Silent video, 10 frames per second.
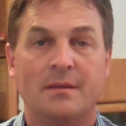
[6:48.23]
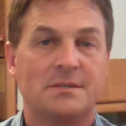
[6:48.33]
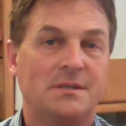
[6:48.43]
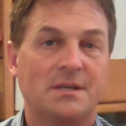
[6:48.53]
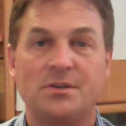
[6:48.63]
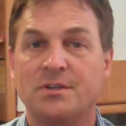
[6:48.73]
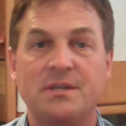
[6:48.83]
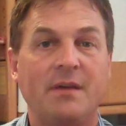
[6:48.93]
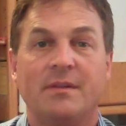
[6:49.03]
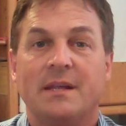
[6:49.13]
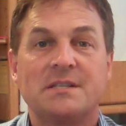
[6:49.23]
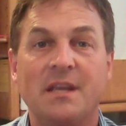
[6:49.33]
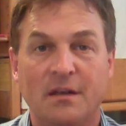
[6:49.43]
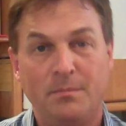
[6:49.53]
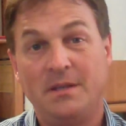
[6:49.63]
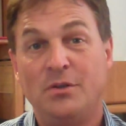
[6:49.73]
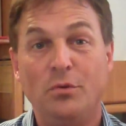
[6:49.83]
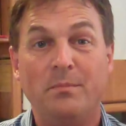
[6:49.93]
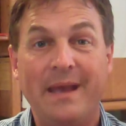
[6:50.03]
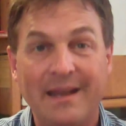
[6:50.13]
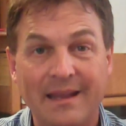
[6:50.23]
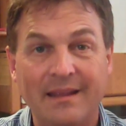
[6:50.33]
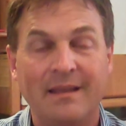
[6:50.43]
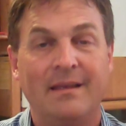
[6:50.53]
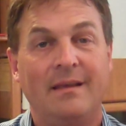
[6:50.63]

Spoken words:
6 or 7, that's getting to be too many,